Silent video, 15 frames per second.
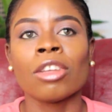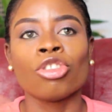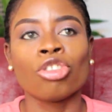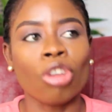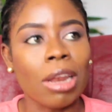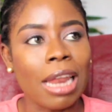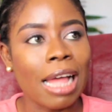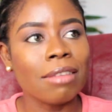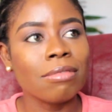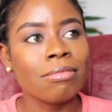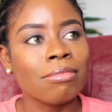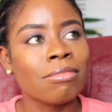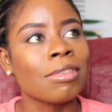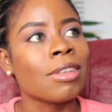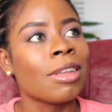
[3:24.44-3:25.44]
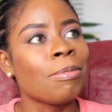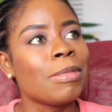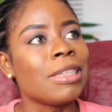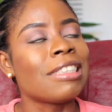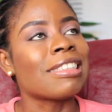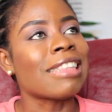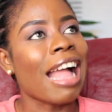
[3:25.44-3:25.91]
Shola,
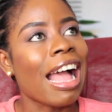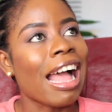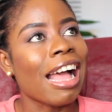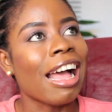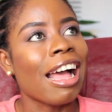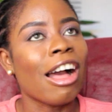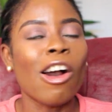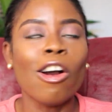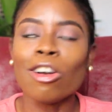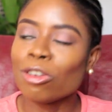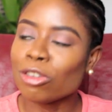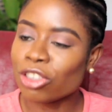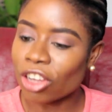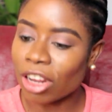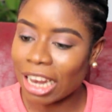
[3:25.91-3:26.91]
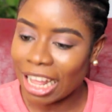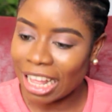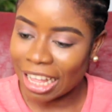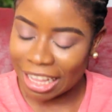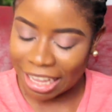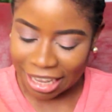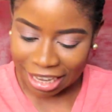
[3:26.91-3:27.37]
Mister Uncle
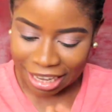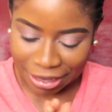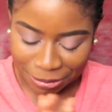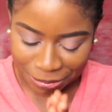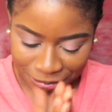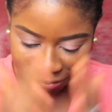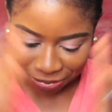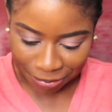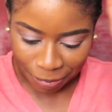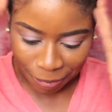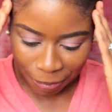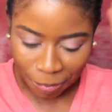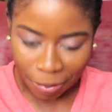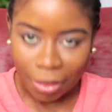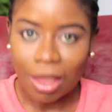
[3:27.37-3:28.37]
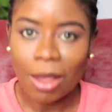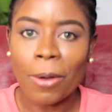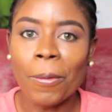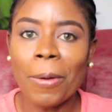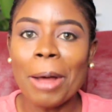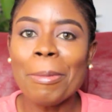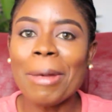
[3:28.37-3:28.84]
Shola. Um,
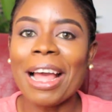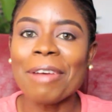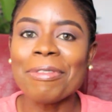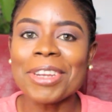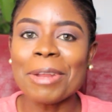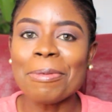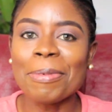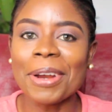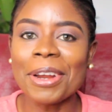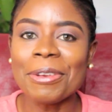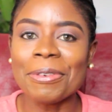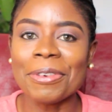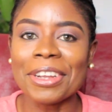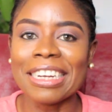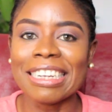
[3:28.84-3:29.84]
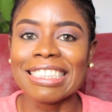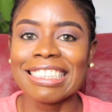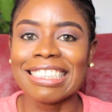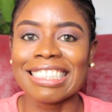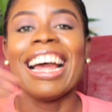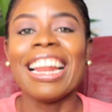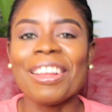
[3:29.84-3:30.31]
Why am I having a brain
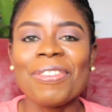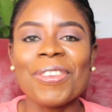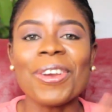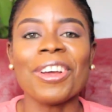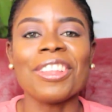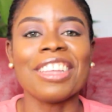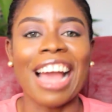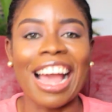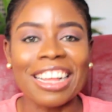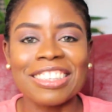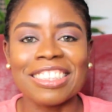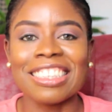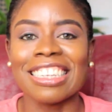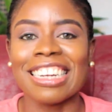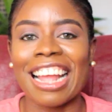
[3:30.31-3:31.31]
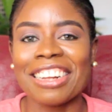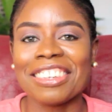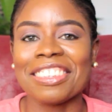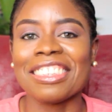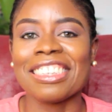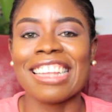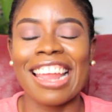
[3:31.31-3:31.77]
freeze? And a few other actors and
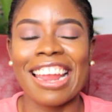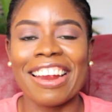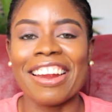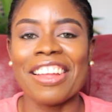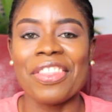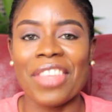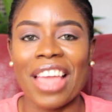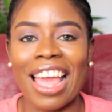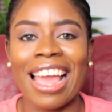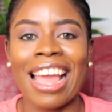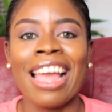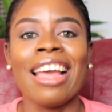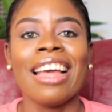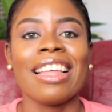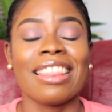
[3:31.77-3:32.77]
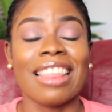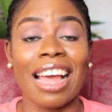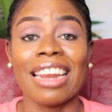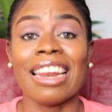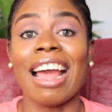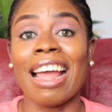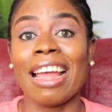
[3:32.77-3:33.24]
actresses here and there
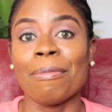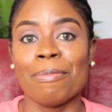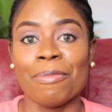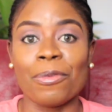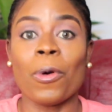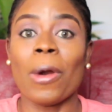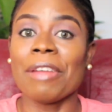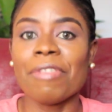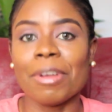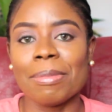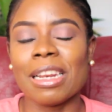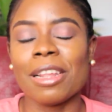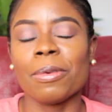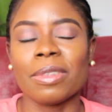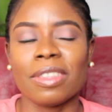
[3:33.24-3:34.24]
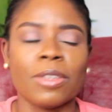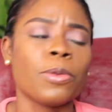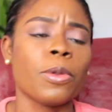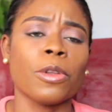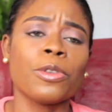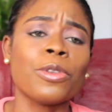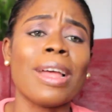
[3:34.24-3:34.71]
that I am quite familiar with as
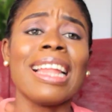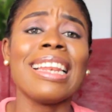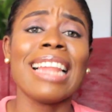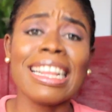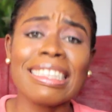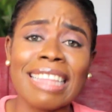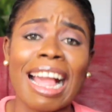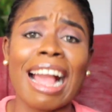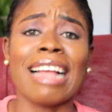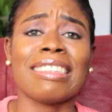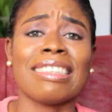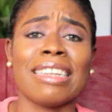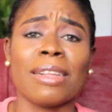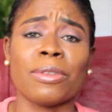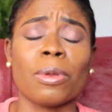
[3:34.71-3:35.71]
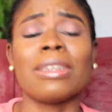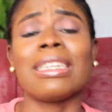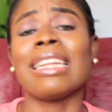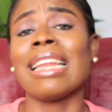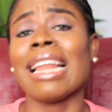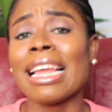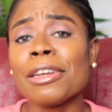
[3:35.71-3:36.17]
well. So I like the casting as well.
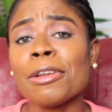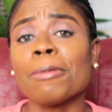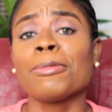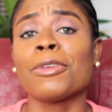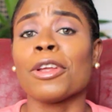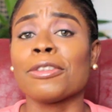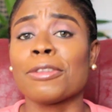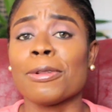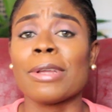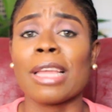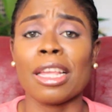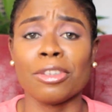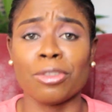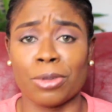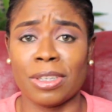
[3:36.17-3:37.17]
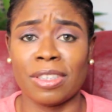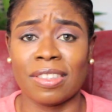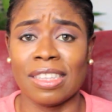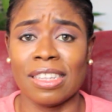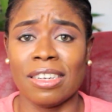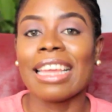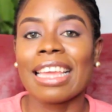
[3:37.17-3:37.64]
The lineup does look
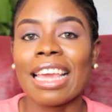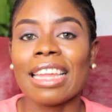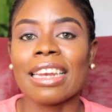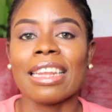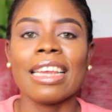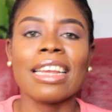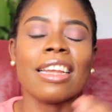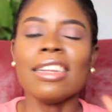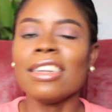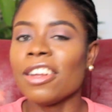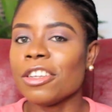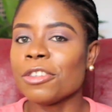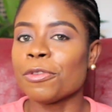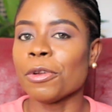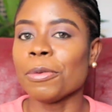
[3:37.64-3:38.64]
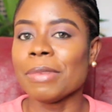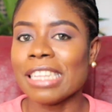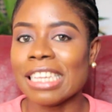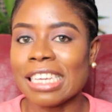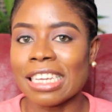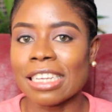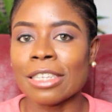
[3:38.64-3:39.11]
interesting. Again, Akay learned from
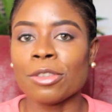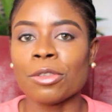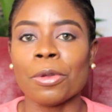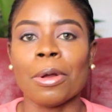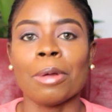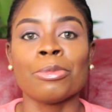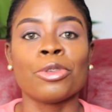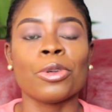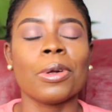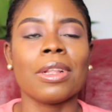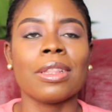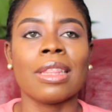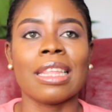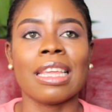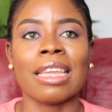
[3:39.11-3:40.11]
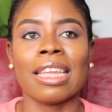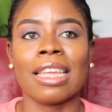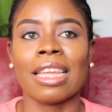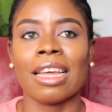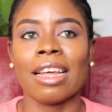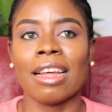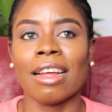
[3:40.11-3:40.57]
Niyi, so I'm sure
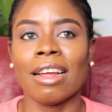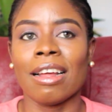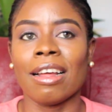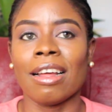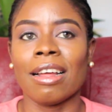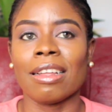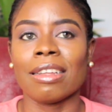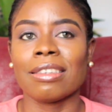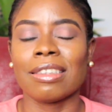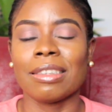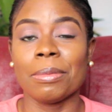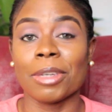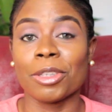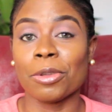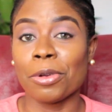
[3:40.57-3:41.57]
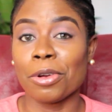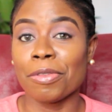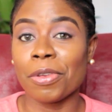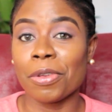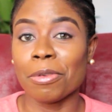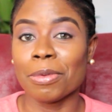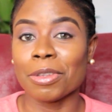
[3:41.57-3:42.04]
the uh,
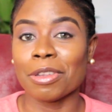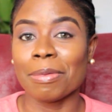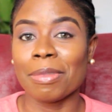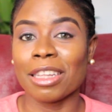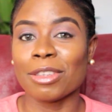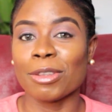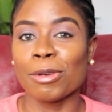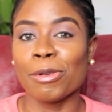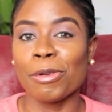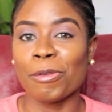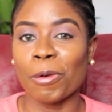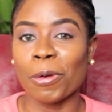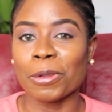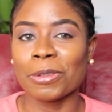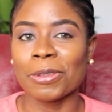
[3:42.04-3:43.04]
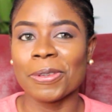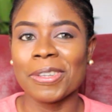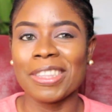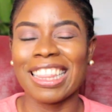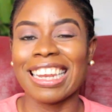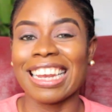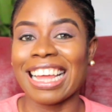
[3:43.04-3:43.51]
cinematography will be something to look forward
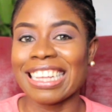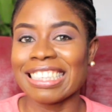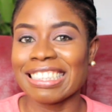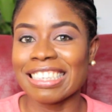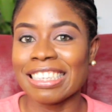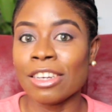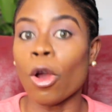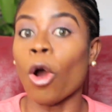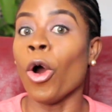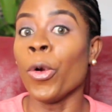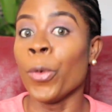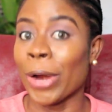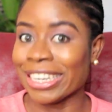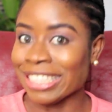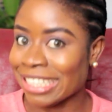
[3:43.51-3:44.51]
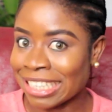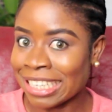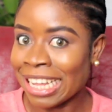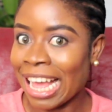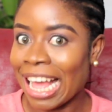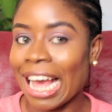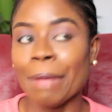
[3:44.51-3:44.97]
to. The lighting
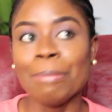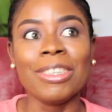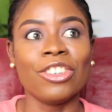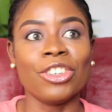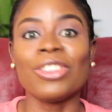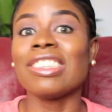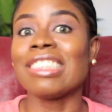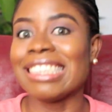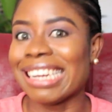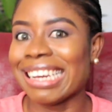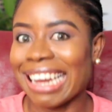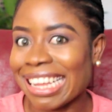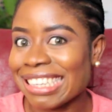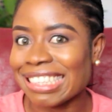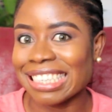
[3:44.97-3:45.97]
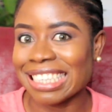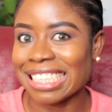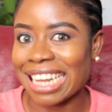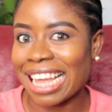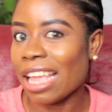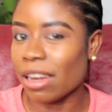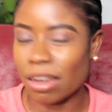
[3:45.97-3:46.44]
already. I mean, did you see the lighting
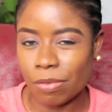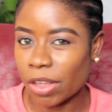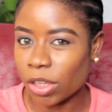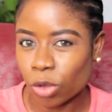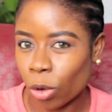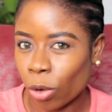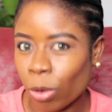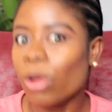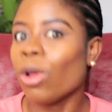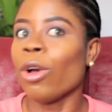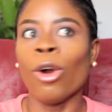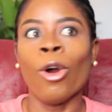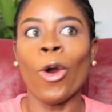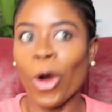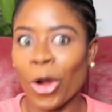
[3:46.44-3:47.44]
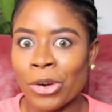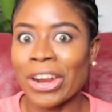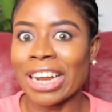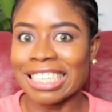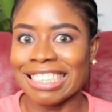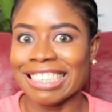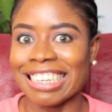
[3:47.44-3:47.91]
in that elevator?
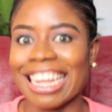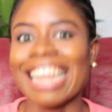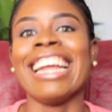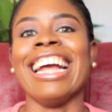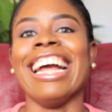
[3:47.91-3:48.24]
Already.